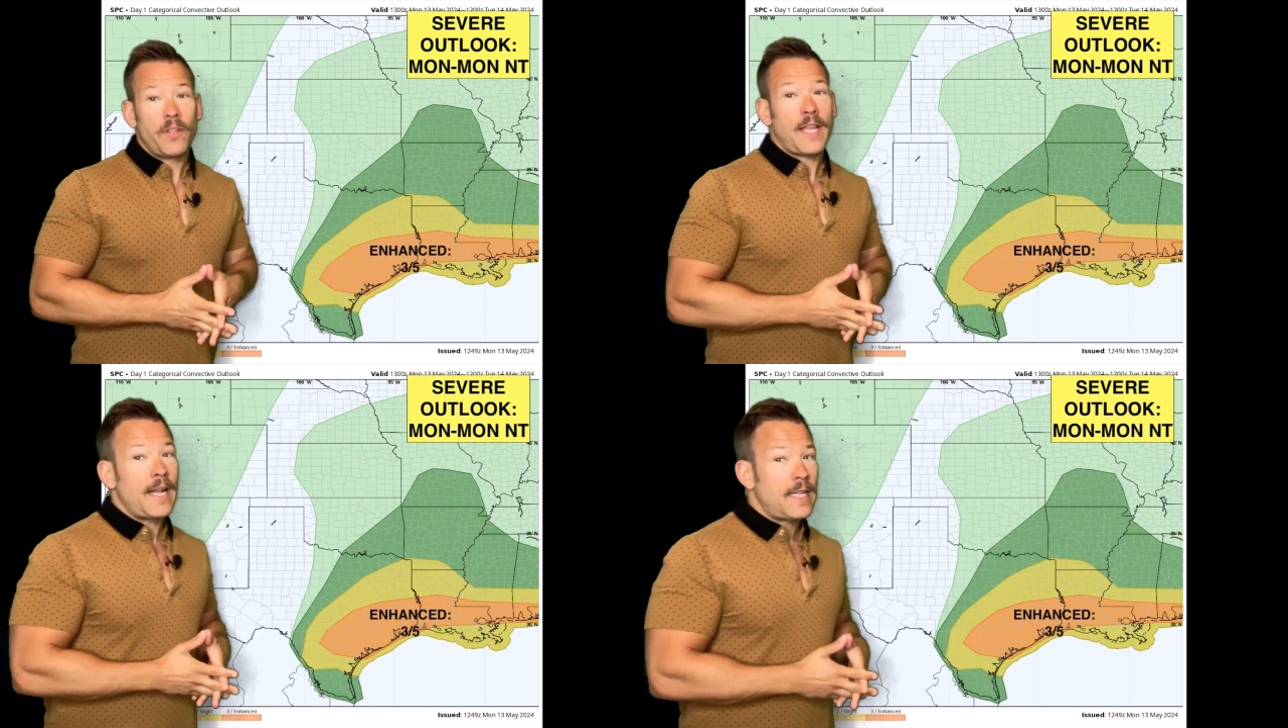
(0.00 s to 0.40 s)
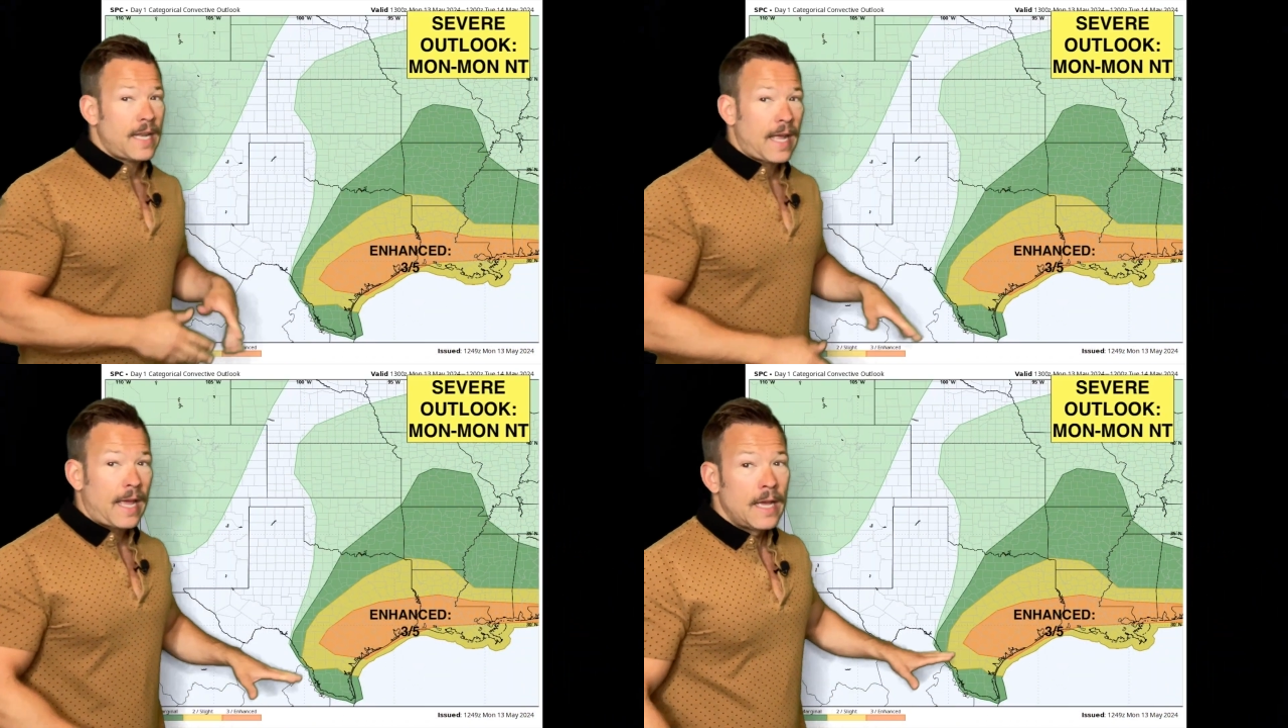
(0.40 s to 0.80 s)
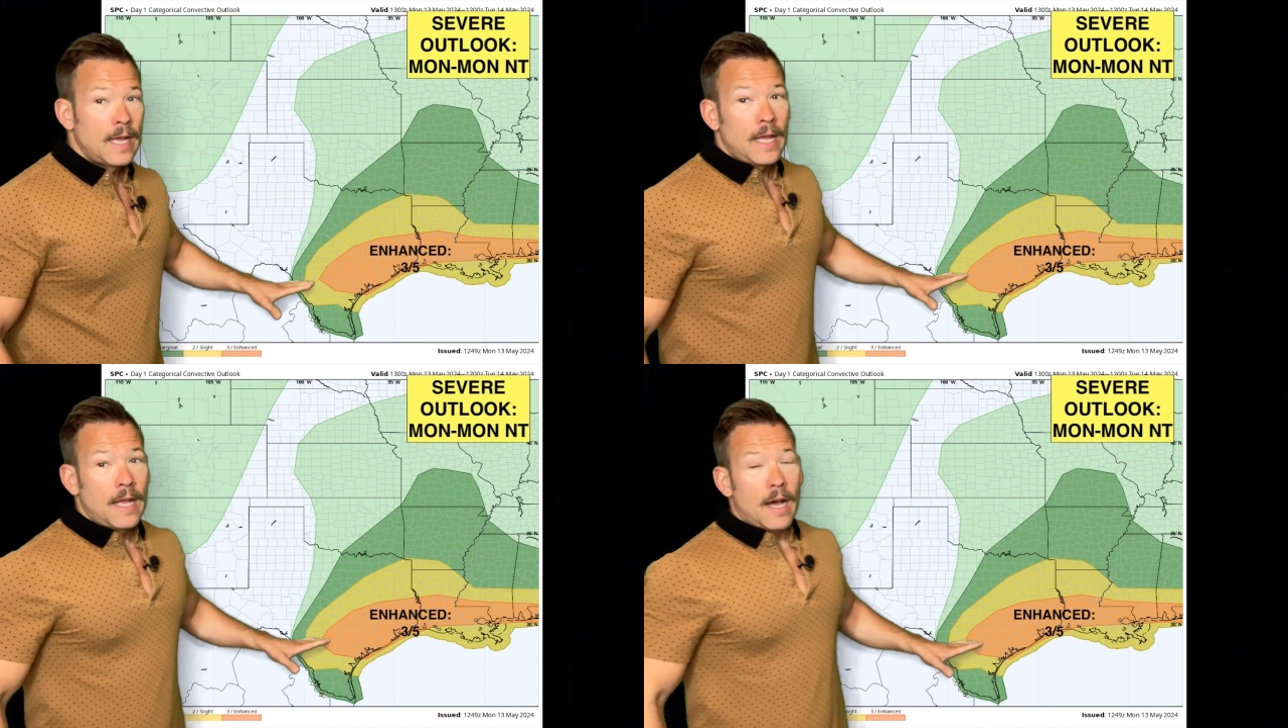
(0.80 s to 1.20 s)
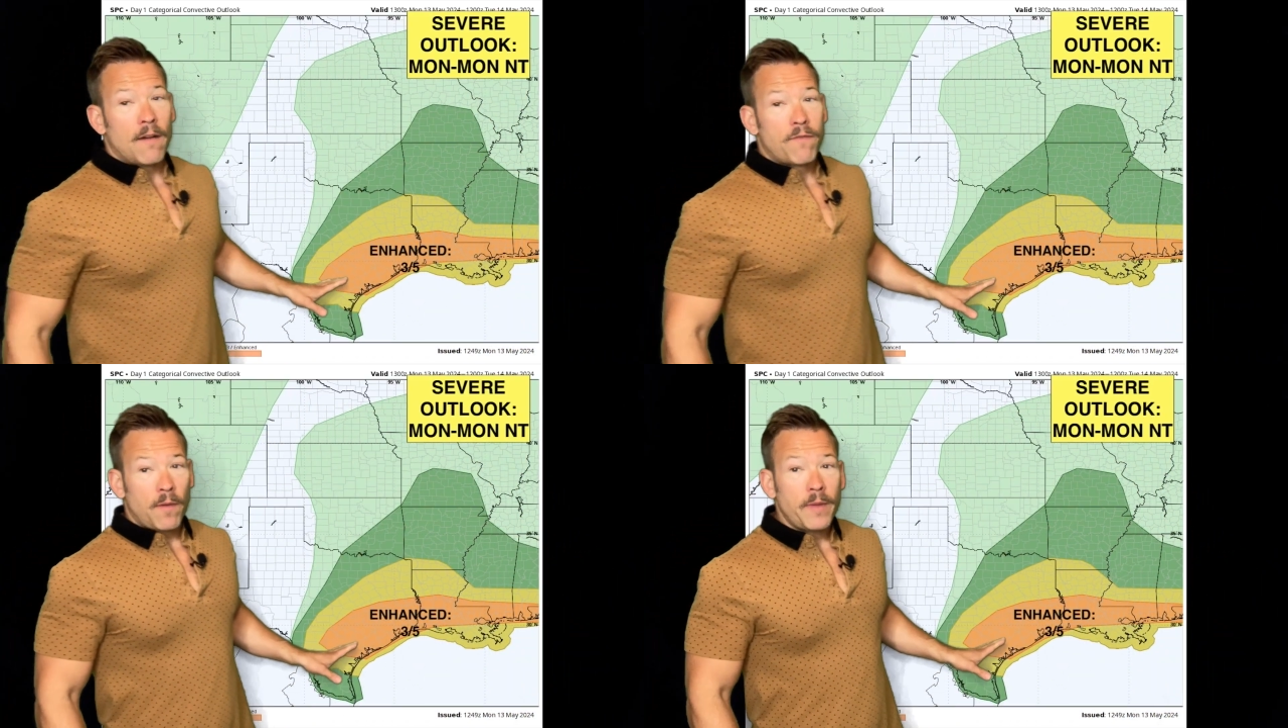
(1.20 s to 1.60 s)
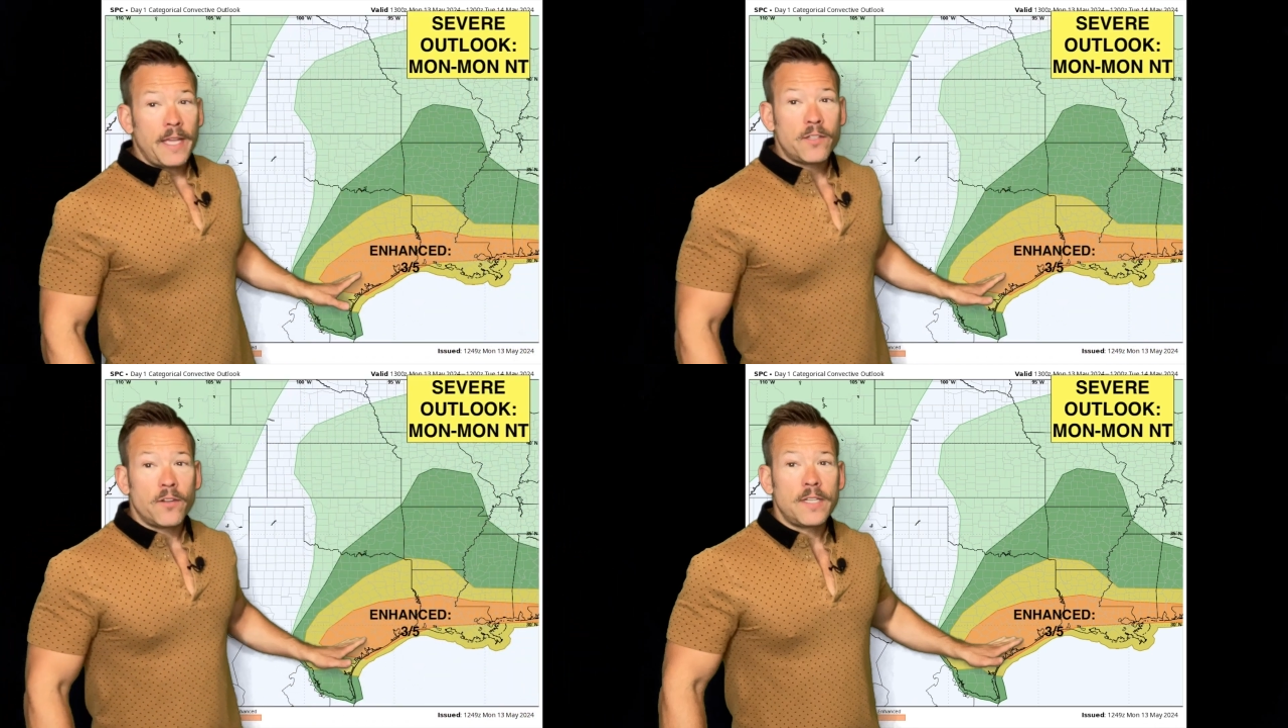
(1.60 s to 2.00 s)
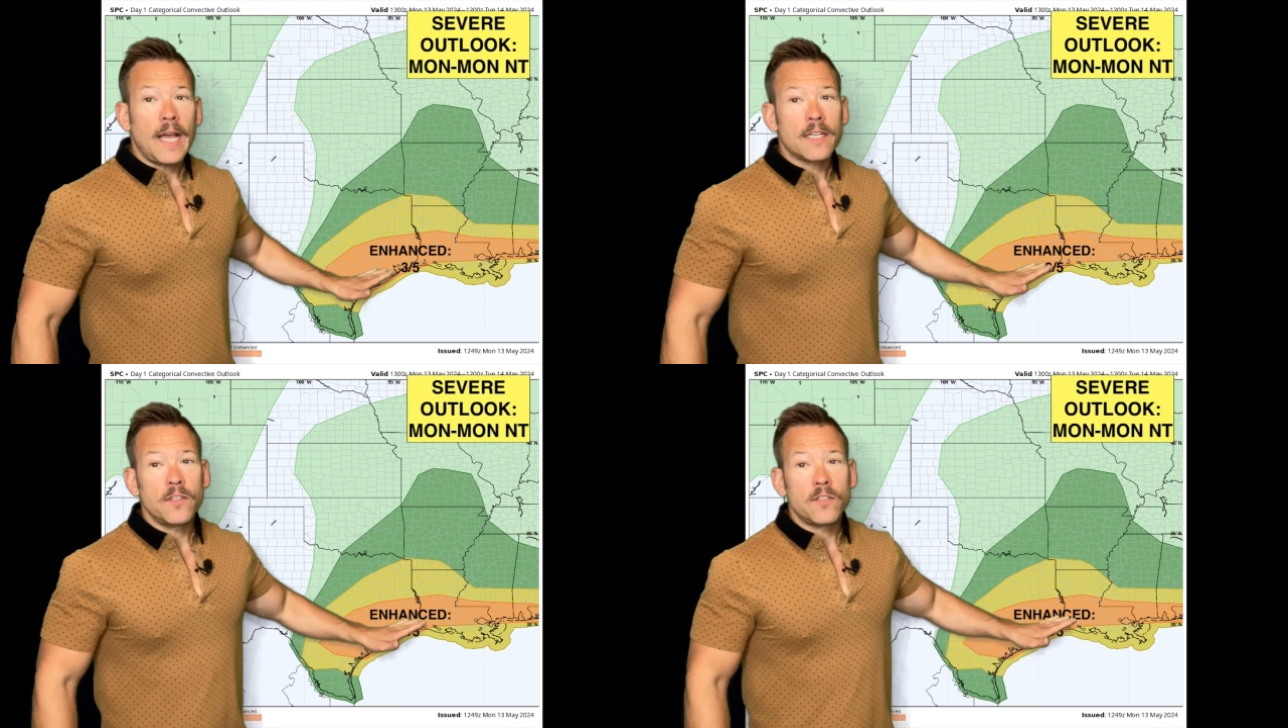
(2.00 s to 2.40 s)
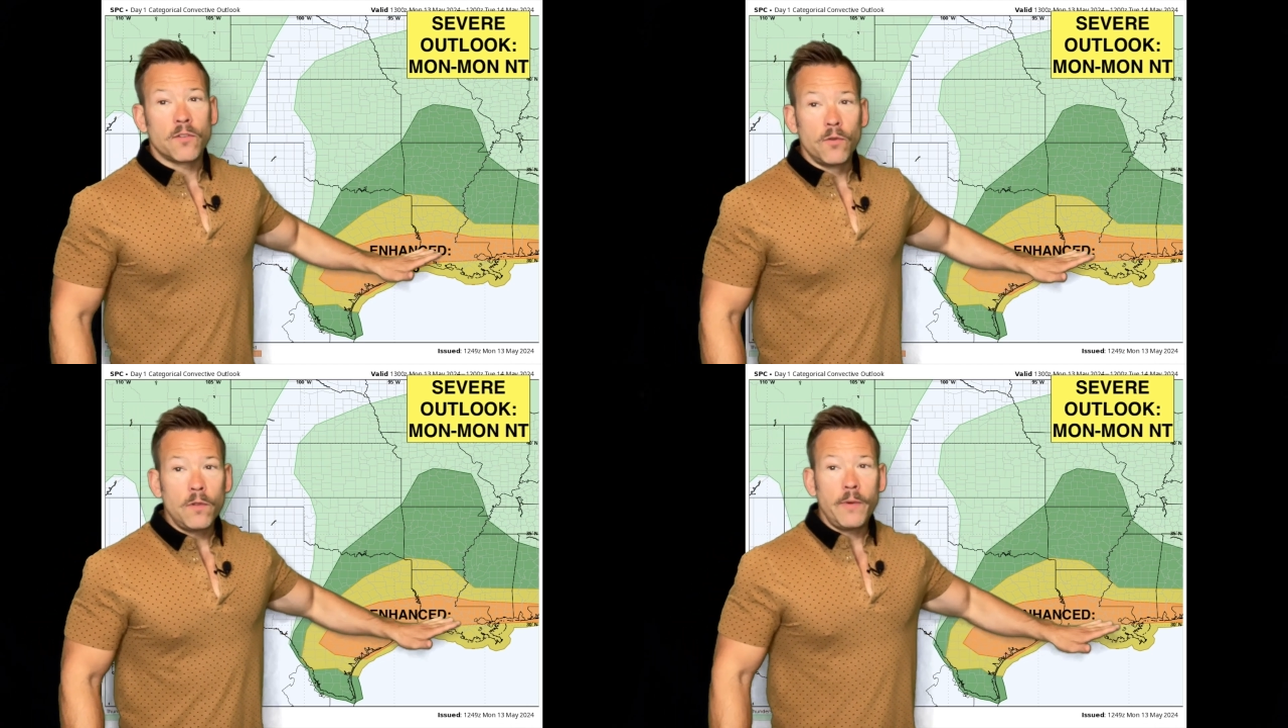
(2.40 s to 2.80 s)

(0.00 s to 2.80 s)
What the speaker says: the day today from eastern Texas through